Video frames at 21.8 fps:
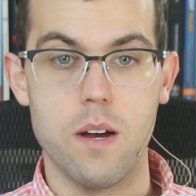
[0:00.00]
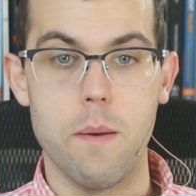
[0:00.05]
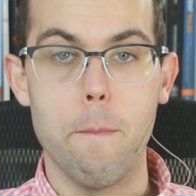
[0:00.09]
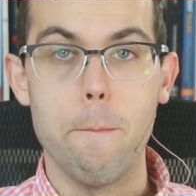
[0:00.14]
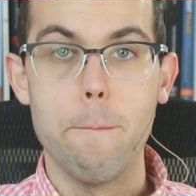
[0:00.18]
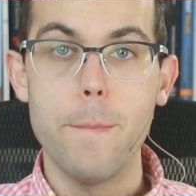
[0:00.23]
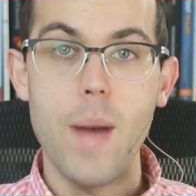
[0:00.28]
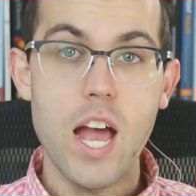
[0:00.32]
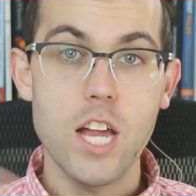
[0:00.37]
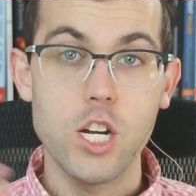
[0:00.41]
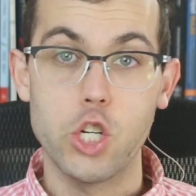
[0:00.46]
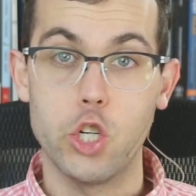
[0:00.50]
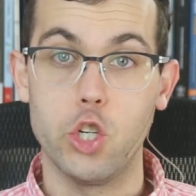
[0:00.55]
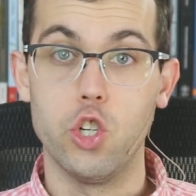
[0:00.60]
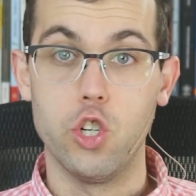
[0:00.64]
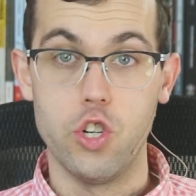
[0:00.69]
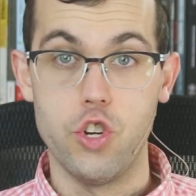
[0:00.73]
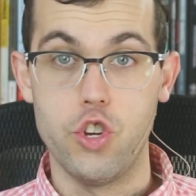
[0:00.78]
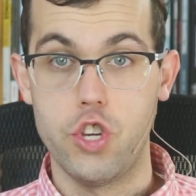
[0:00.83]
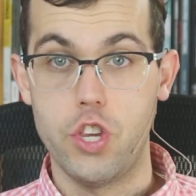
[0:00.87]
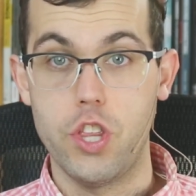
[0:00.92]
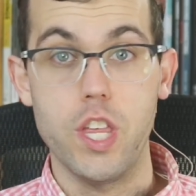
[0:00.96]

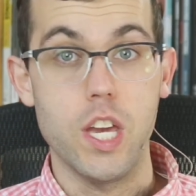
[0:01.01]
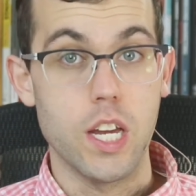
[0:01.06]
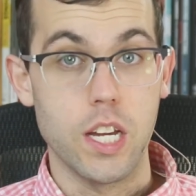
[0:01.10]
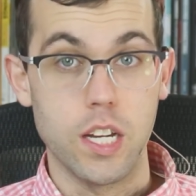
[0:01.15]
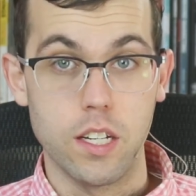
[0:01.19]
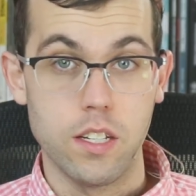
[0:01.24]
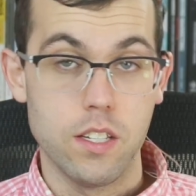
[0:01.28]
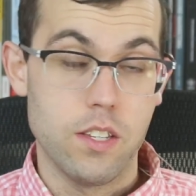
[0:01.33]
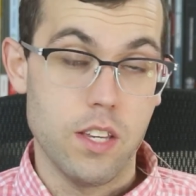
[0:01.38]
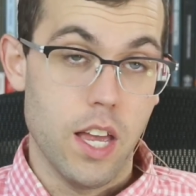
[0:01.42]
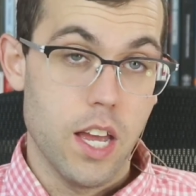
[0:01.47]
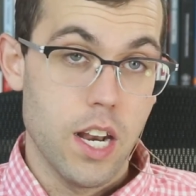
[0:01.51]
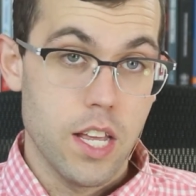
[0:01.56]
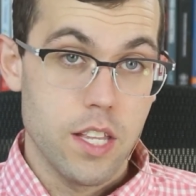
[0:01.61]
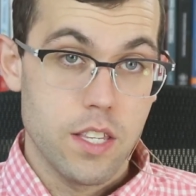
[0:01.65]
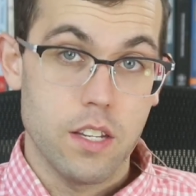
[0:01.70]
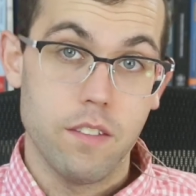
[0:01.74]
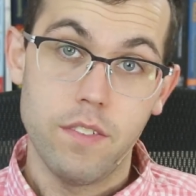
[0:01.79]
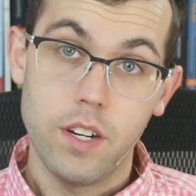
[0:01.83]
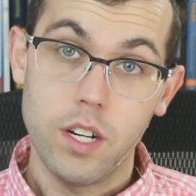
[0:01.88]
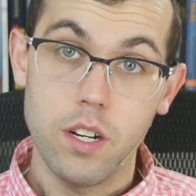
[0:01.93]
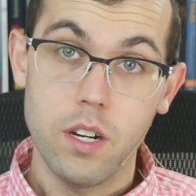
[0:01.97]
measures things, and it's
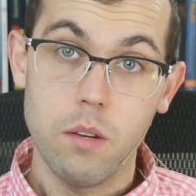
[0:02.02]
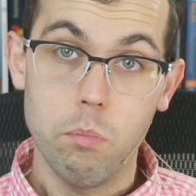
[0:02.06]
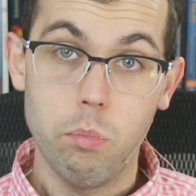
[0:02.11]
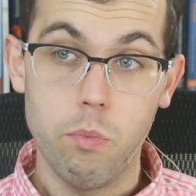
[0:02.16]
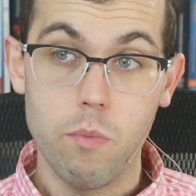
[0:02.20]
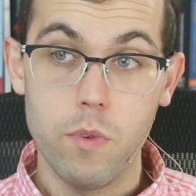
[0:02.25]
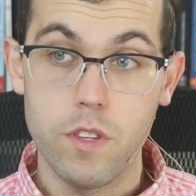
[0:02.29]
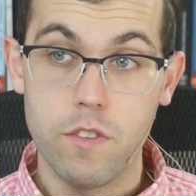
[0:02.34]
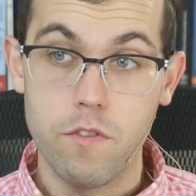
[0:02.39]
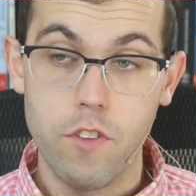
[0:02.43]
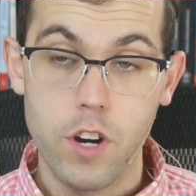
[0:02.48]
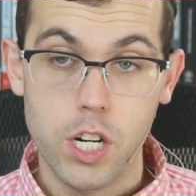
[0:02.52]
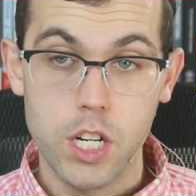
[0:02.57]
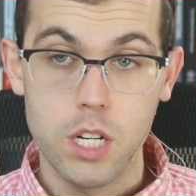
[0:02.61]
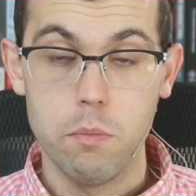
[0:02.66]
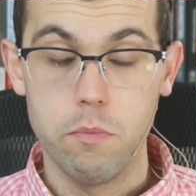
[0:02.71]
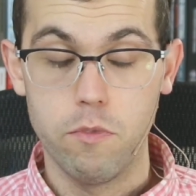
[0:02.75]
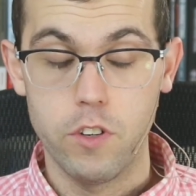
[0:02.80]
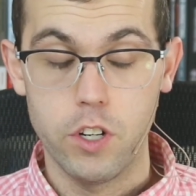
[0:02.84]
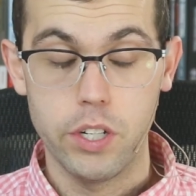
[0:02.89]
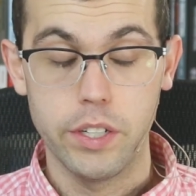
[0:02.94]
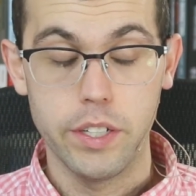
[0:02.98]
very
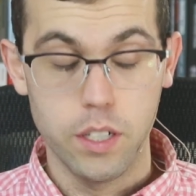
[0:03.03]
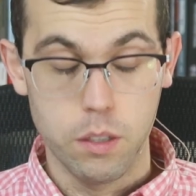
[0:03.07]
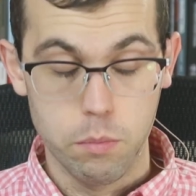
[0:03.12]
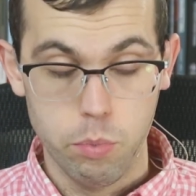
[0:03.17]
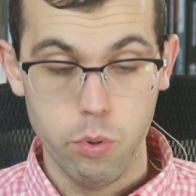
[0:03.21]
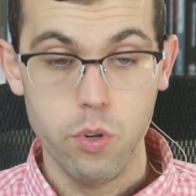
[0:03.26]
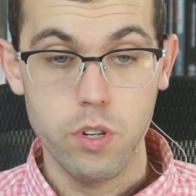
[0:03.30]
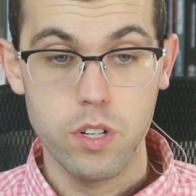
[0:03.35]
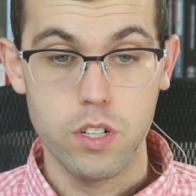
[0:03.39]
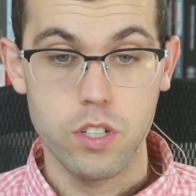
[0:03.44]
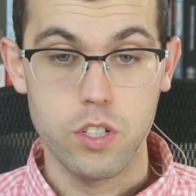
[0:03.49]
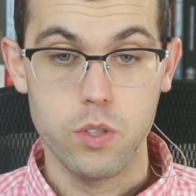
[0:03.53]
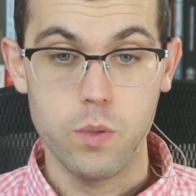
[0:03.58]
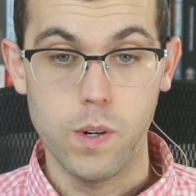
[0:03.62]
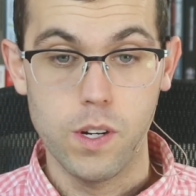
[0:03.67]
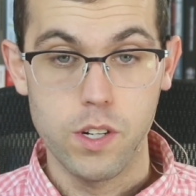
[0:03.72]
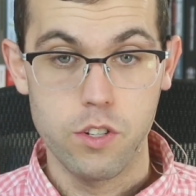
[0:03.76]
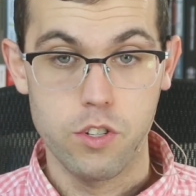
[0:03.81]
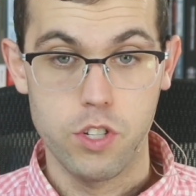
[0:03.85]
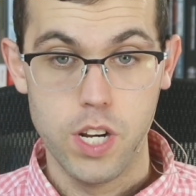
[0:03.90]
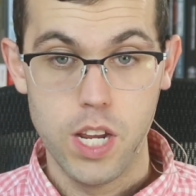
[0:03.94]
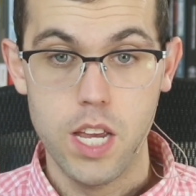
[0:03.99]
very important to
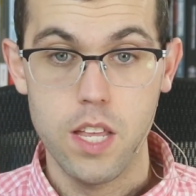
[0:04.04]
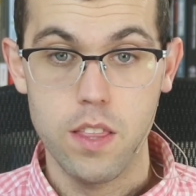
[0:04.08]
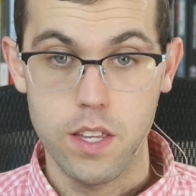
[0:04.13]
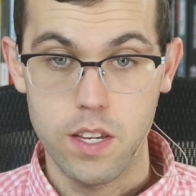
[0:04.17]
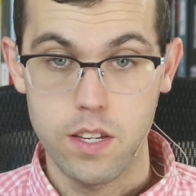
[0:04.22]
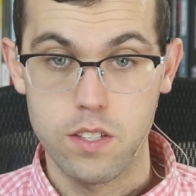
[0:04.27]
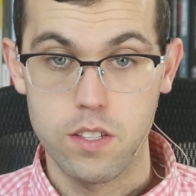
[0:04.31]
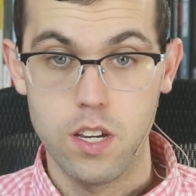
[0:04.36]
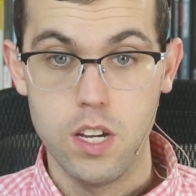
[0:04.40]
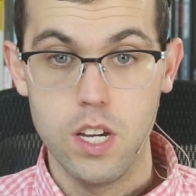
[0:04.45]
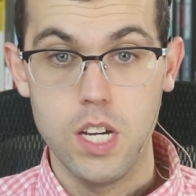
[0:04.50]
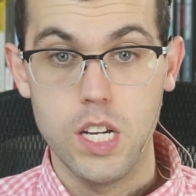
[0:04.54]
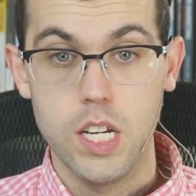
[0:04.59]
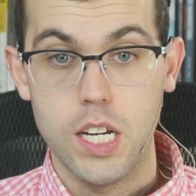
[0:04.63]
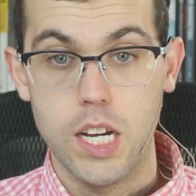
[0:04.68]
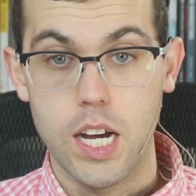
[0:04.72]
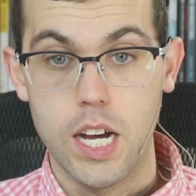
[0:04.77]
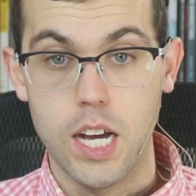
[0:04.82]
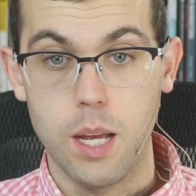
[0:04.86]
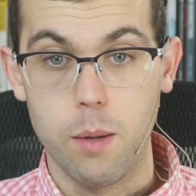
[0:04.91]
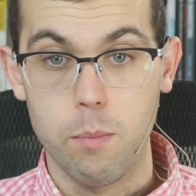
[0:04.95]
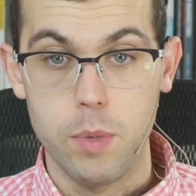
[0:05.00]
understand this,
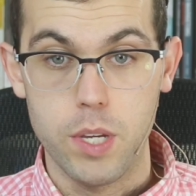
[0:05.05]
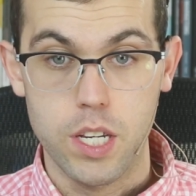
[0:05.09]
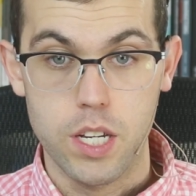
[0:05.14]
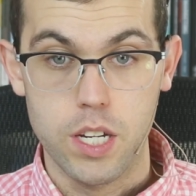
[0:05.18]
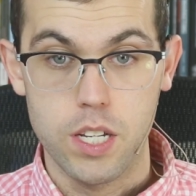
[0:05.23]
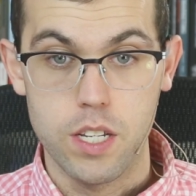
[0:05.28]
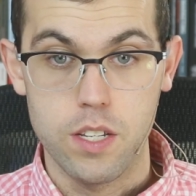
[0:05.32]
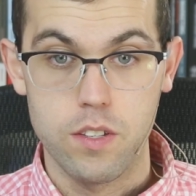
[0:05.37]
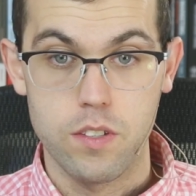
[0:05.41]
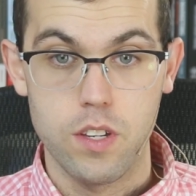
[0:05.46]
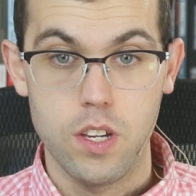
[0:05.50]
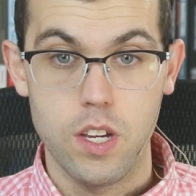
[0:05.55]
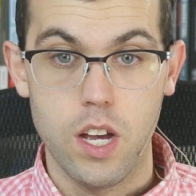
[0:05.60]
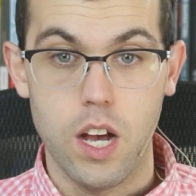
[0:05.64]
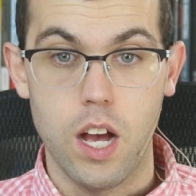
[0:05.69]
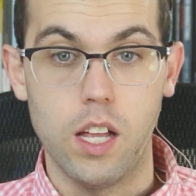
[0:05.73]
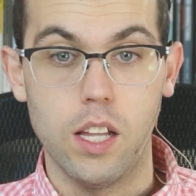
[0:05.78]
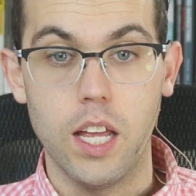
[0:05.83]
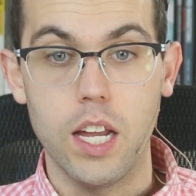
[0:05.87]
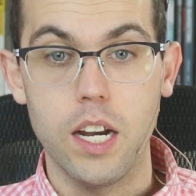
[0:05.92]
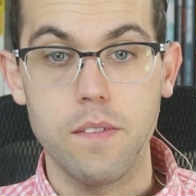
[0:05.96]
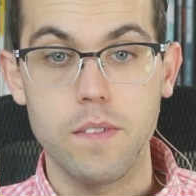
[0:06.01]
because
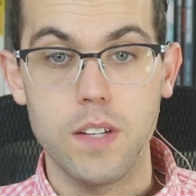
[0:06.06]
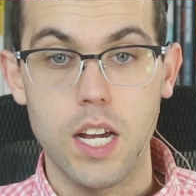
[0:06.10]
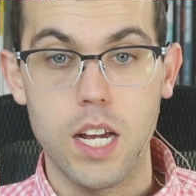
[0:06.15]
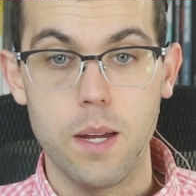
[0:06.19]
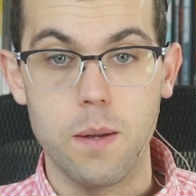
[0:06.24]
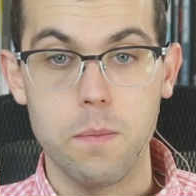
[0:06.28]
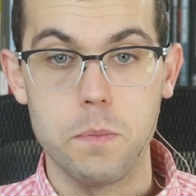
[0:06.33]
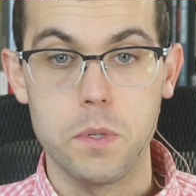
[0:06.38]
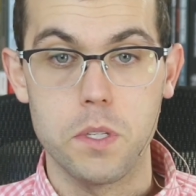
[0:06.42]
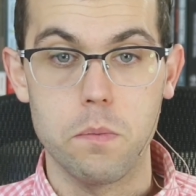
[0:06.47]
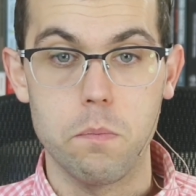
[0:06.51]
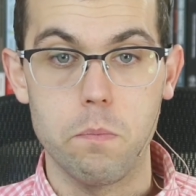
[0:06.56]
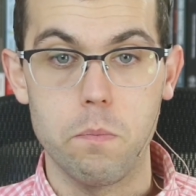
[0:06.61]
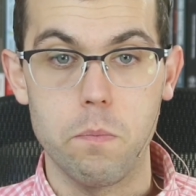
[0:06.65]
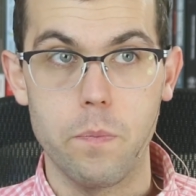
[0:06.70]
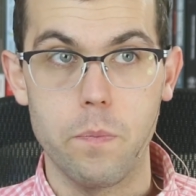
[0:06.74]
a lot of times